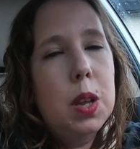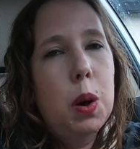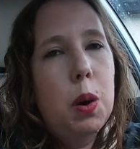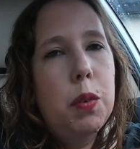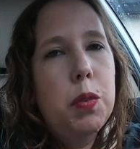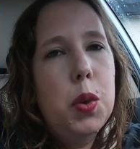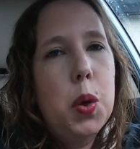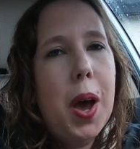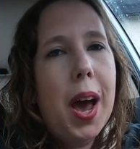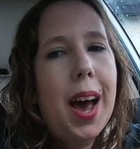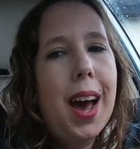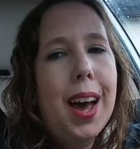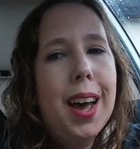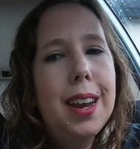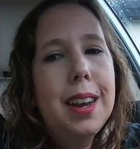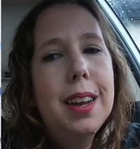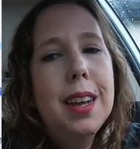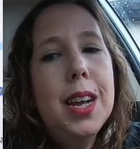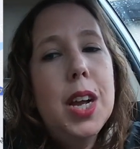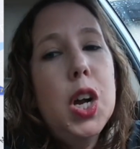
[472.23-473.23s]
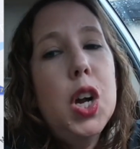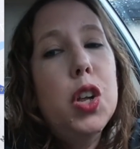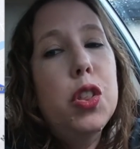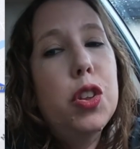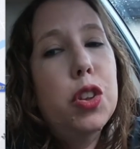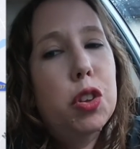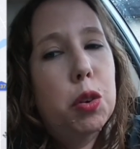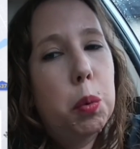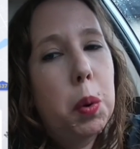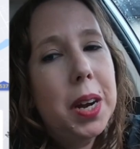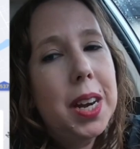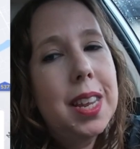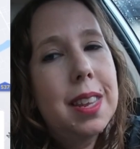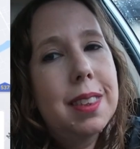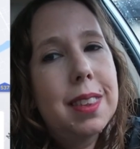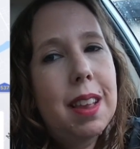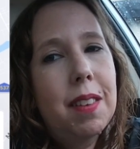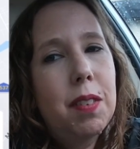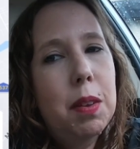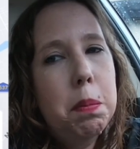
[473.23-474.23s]
So if you add the
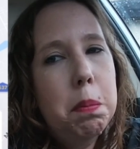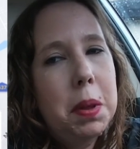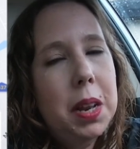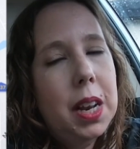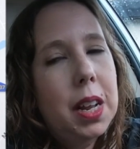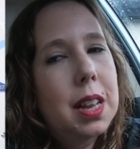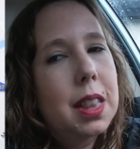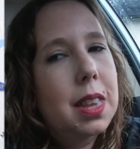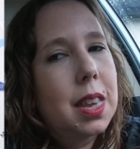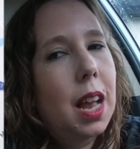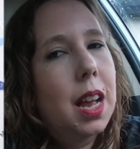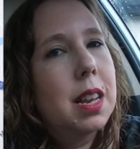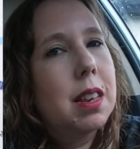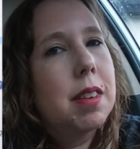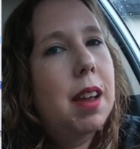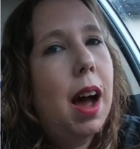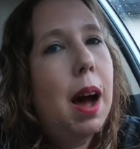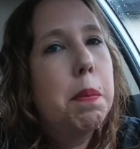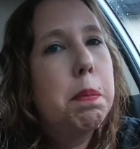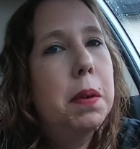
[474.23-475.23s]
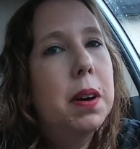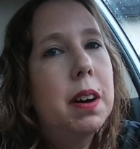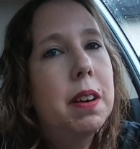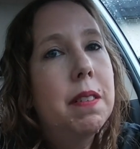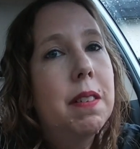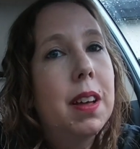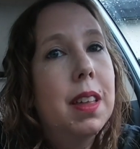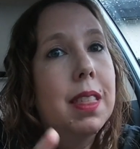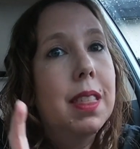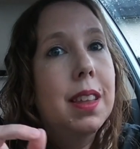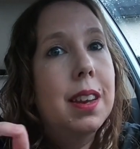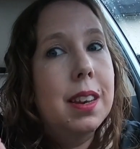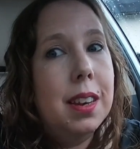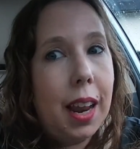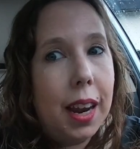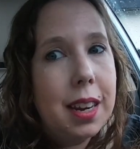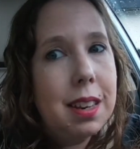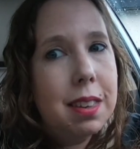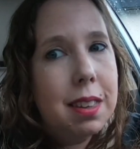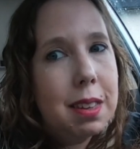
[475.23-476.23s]
27 minutes on top of the
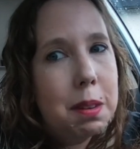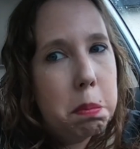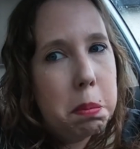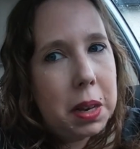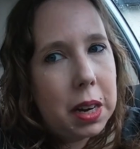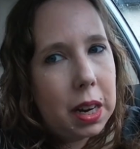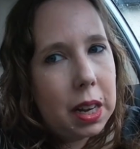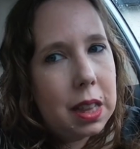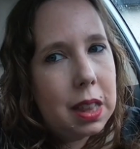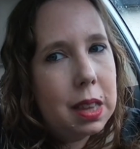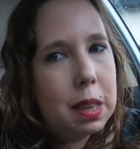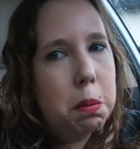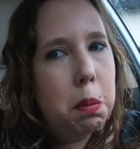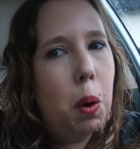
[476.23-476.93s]
19 minutes,